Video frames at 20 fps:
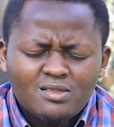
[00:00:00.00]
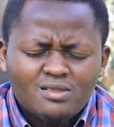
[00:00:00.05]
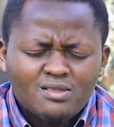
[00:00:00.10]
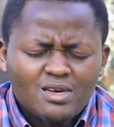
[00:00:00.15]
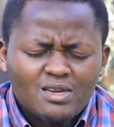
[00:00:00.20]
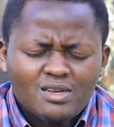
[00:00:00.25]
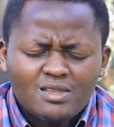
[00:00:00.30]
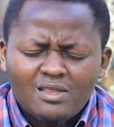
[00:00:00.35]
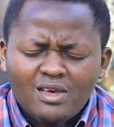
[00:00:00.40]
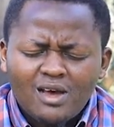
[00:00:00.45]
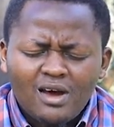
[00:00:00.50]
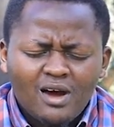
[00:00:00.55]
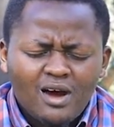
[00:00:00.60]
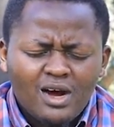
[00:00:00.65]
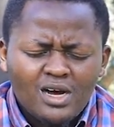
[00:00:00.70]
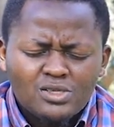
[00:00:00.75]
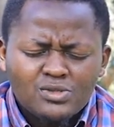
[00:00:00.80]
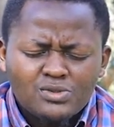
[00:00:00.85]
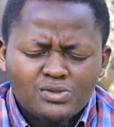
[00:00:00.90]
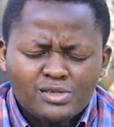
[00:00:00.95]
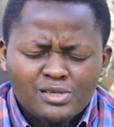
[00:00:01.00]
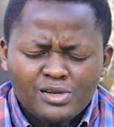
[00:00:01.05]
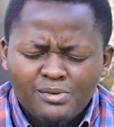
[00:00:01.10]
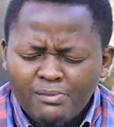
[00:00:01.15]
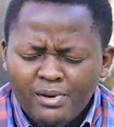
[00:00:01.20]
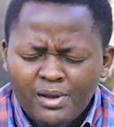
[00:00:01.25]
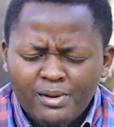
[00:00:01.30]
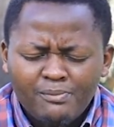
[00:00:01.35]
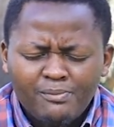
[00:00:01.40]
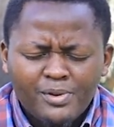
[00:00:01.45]
that their hearts would
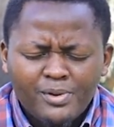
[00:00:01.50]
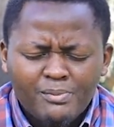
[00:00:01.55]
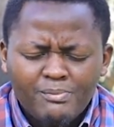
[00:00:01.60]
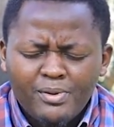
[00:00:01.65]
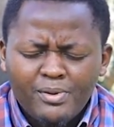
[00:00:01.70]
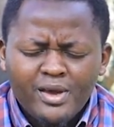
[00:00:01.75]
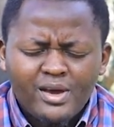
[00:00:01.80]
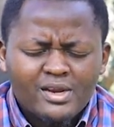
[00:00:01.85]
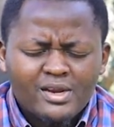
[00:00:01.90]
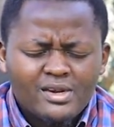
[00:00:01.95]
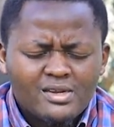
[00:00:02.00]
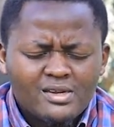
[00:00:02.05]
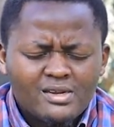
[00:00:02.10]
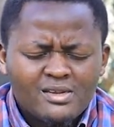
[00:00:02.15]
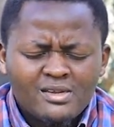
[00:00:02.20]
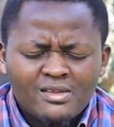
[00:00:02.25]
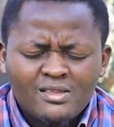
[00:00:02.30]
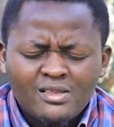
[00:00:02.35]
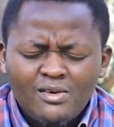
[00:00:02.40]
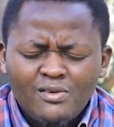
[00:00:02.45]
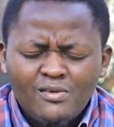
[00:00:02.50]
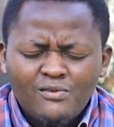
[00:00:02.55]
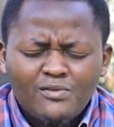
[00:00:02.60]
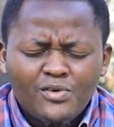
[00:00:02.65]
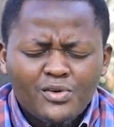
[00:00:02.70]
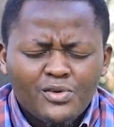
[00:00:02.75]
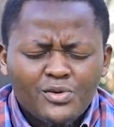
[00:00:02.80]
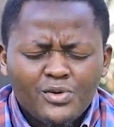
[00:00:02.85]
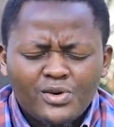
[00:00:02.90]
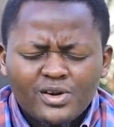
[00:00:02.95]
remain prepared
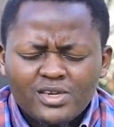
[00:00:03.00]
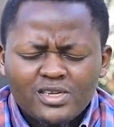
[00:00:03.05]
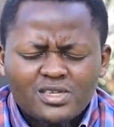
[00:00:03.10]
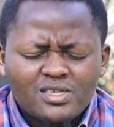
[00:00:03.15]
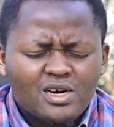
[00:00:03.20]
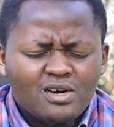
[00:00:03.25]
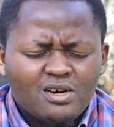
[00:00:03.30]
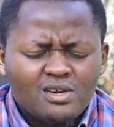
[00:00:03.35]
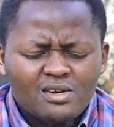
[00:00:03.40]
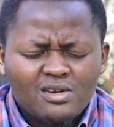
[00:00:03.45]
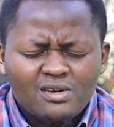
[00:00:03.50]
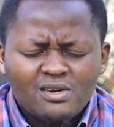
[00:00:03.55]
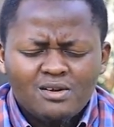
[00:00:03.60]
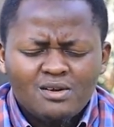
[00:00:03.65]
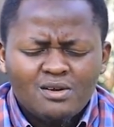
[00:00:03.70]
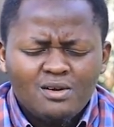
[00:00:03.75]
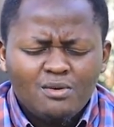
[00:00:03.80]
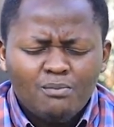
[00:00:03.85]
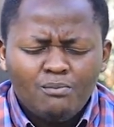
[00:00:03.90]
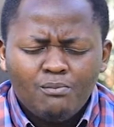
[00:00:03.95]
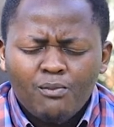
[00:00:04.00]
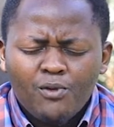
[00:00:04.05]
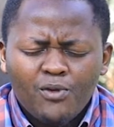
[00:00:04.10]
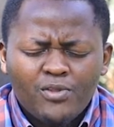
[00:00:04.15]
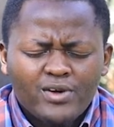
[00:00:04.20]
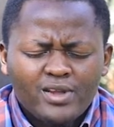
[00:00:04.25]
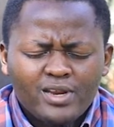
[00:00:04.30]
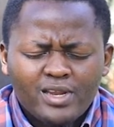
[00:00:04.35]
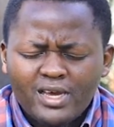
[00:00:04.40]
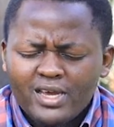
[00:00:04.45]
for your return more
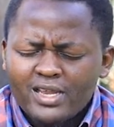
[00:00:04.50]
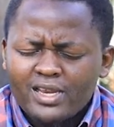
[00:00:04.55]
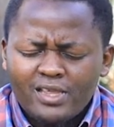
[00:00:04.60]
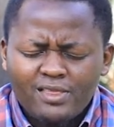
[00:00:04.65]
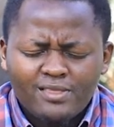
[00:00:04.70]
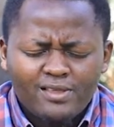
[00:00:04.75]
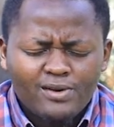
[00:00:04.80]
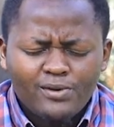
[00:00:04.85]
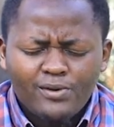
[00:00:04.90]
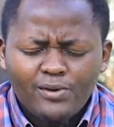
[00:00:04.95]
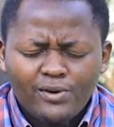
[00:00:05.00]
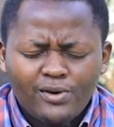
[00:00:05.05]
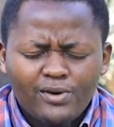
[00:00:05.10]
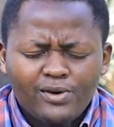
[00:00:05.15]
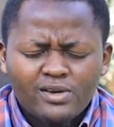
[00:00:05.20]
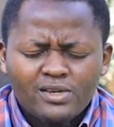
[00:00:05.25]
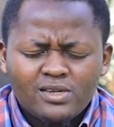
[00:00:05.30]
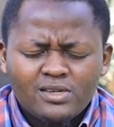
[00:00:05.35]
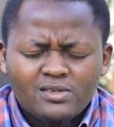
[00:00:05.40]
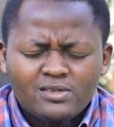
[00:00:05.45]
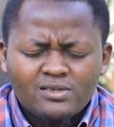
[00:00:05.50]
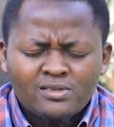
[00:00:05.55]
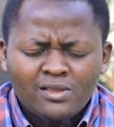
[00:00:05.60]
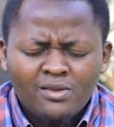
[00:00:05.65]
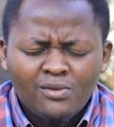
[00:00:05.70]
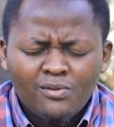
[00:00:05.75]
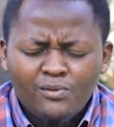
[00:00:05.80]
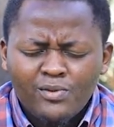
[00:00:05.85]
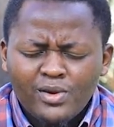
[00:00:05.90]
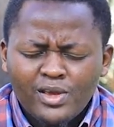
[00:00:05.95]
than anything, O God.
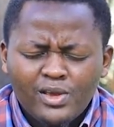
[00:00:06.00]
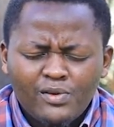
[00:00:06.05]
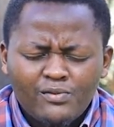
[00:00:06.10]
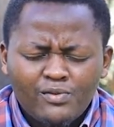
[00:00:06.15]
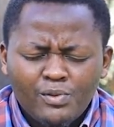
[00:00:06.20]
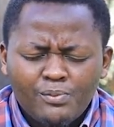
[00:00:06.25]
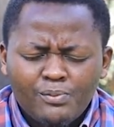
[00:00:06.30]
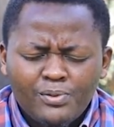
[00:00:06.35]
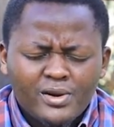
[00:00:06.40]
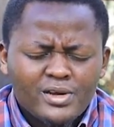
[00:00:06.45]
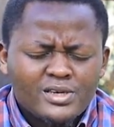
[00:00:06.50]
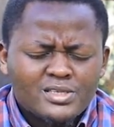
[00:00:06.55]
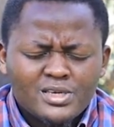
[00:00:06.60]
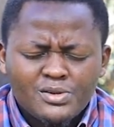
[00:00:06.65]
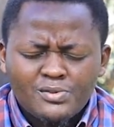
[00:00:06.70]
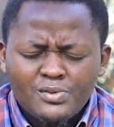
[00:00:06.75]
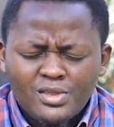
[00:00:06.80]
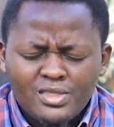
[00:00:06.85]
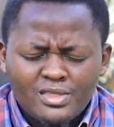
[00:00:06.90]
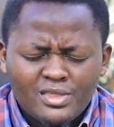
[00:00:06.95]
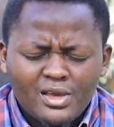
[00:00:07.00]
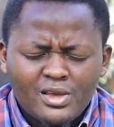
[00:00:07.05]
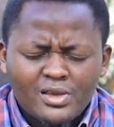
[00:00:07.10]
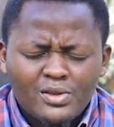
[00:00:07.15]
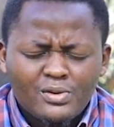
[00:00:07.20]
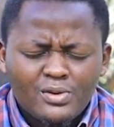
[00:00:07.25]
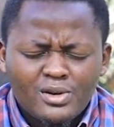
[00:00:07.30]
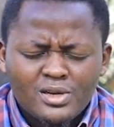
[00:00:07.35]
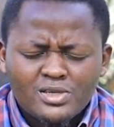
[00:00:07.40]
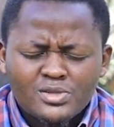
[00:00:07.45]
We give you praise and we
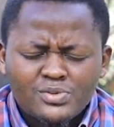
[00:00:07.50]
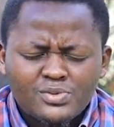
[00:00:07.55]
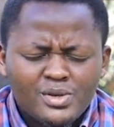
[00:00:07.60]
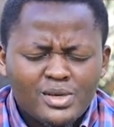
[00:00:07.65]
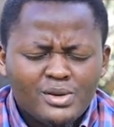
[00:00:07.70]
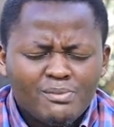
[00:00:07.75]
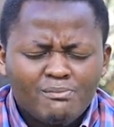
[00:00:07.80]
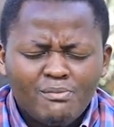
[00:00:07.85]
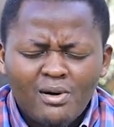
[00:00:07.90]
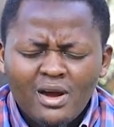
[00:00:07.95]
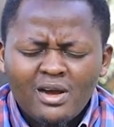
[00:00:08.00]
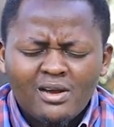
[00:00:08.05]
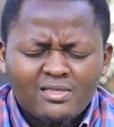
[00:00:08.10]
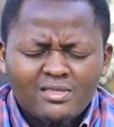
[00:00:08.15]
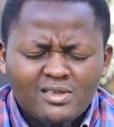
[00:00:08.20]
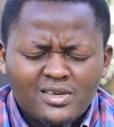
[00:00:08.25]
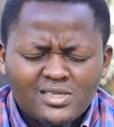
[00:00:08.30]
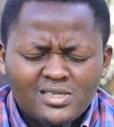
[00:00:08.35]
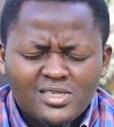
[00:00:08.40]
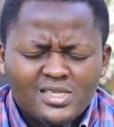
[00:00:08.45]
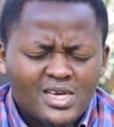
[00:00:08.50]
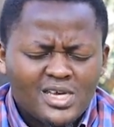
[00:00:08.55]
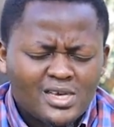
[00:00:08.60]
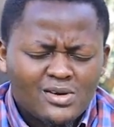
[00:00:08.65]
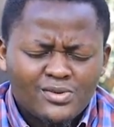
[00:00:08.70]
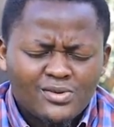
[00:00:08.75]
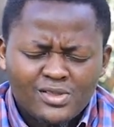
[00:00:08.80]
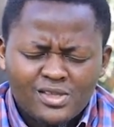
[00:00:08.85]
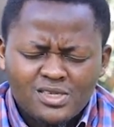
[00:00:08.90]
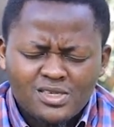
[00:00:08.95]
thank you. And as we mark this
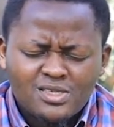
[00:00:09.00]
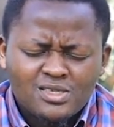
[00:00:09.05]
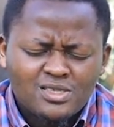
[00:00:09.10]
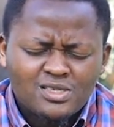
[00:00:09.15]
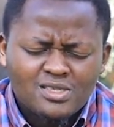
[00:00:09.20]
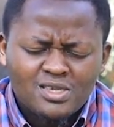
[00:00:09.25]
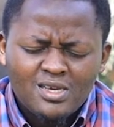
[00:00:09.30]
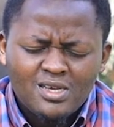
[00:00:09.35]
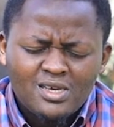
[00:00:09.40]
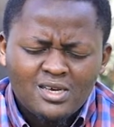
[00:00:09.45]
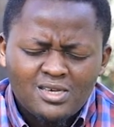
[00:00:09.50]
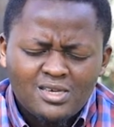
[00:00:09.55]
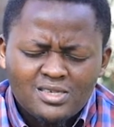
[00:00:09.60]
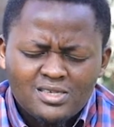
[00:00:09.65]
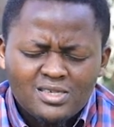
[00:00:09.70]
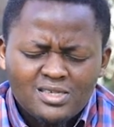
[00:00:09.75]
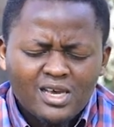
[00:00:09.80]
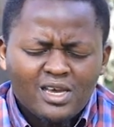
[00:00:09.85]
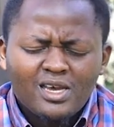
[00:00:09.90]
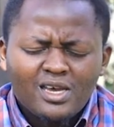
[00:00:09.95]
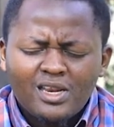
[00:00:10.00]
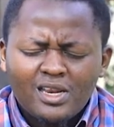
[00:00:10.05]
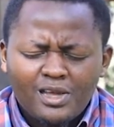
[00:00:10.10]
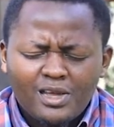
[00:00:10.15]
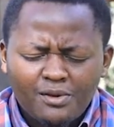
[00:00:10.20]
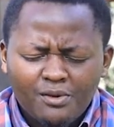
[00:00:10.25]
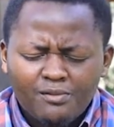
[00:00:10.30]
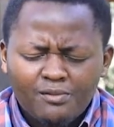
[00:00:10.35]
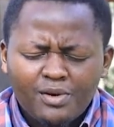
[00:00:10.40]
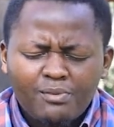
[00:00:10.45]
day on this second
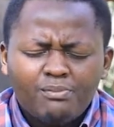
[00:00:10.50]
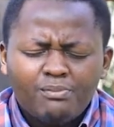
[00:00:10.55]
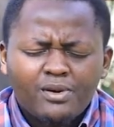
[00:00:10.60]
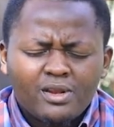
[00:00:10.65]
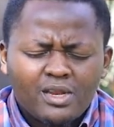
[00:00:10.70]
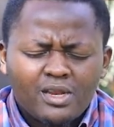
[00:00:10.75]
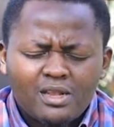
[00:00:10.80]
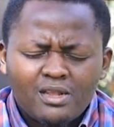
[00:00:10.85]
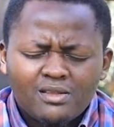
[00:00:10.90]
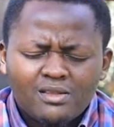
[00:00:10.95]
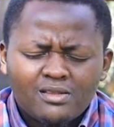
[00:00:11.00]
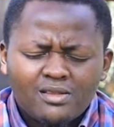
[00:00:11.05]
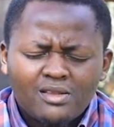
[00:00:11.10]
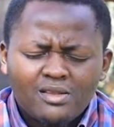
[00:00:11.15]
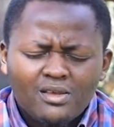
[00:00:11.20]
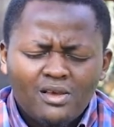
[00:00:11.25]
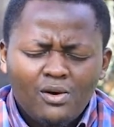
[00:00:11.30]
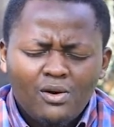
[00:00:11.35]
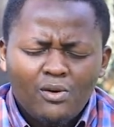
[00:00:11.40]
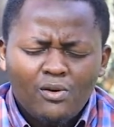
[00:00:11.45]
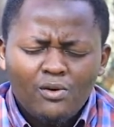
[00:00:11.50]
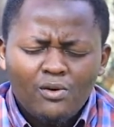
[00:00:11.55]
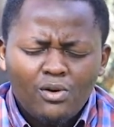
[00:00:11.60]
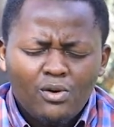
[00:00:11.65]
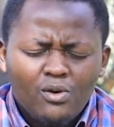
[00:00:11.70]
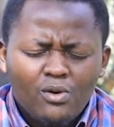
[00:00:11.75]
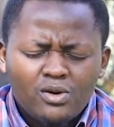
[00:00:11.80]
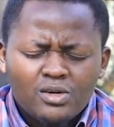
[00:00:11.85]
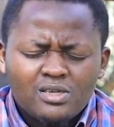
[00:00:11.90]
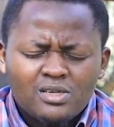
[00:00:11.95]
day of April, O
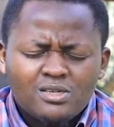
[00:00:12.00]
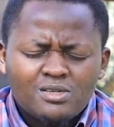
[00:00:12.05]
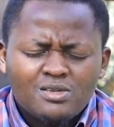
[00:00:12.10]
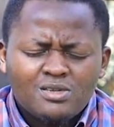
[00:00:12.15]
Lord,